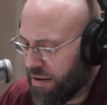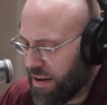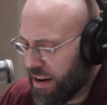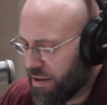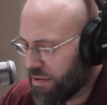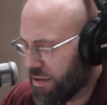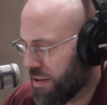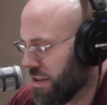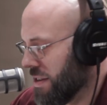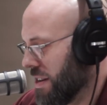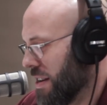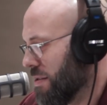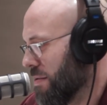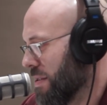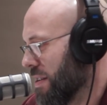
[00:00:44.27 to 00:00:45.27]
I don't
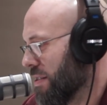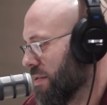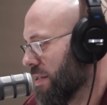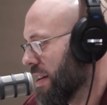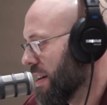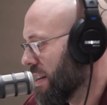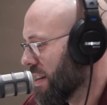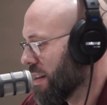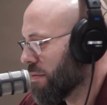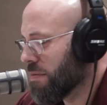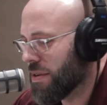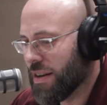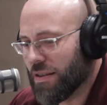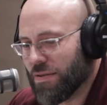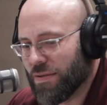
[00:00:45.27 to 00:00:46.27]
want to do that again. We're
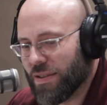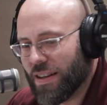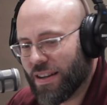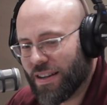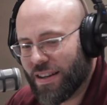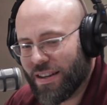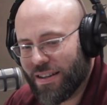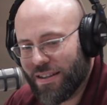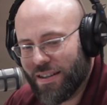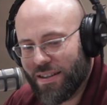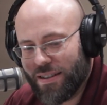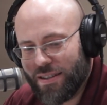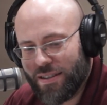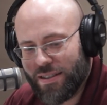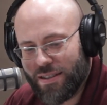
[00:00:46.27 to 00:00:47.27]
not doing that again.
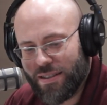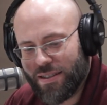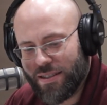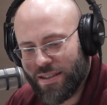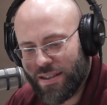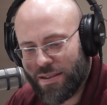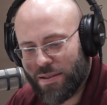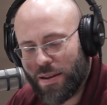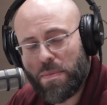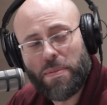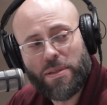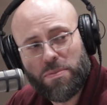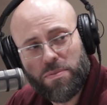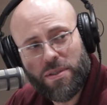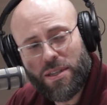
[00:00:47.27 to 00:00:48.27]

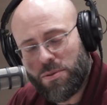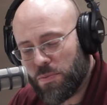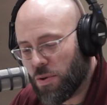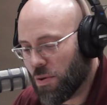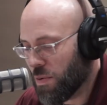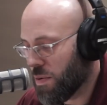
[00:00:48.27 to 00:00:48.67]
That's more